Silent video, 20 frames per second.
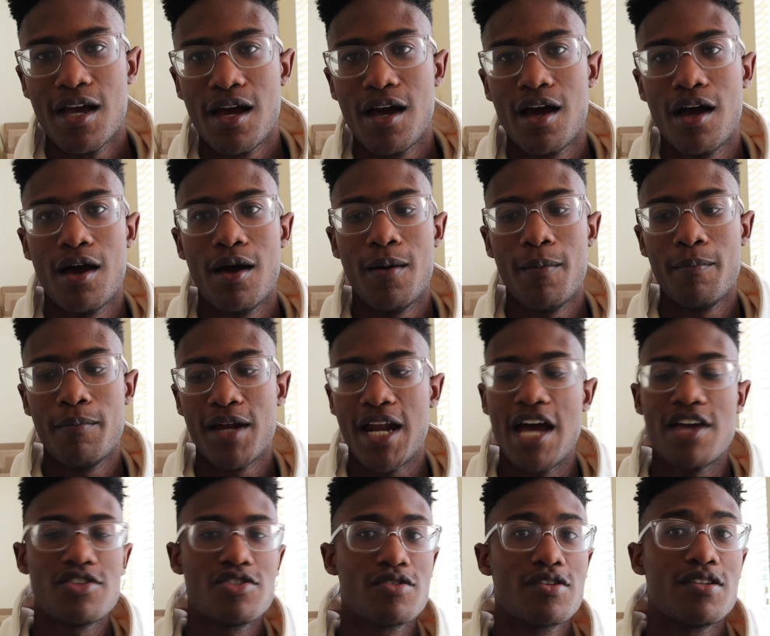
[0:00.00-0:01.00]
But
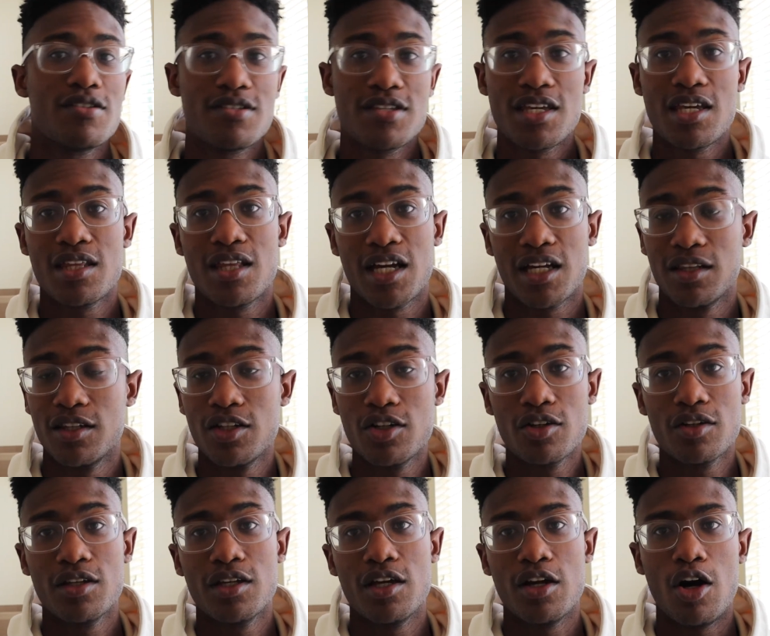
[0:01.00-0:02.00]
as you can see, like
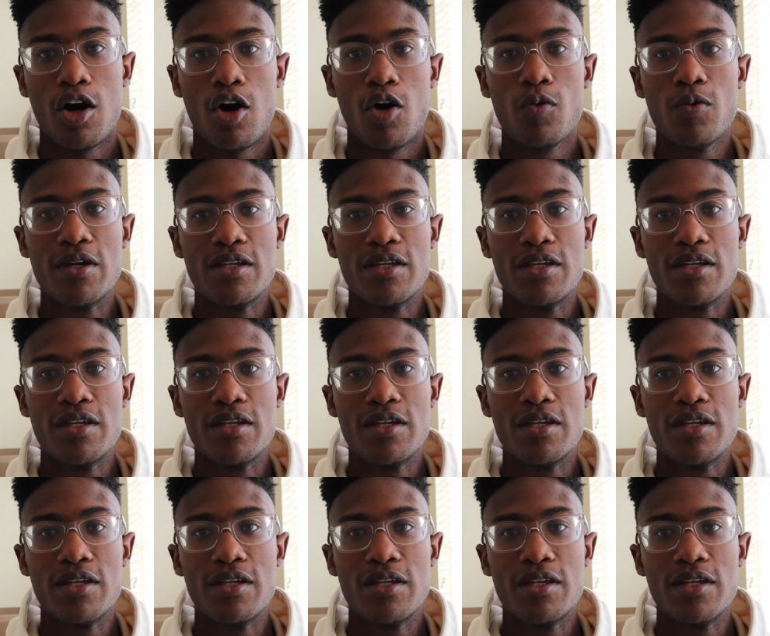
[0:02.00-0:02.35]
literally all